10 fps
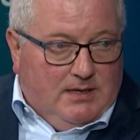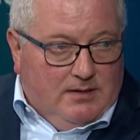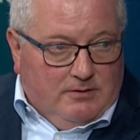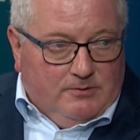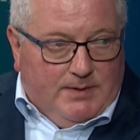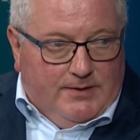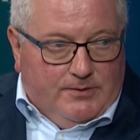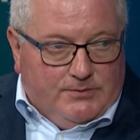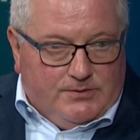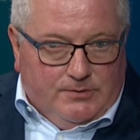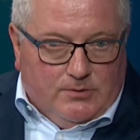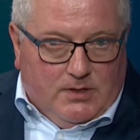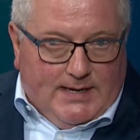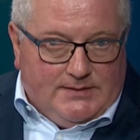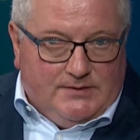killed by those new
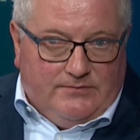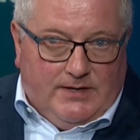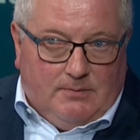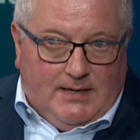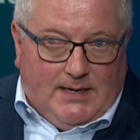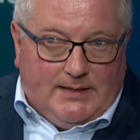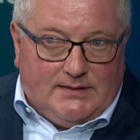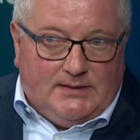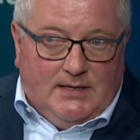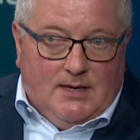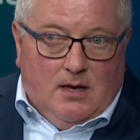classes of antibiotics.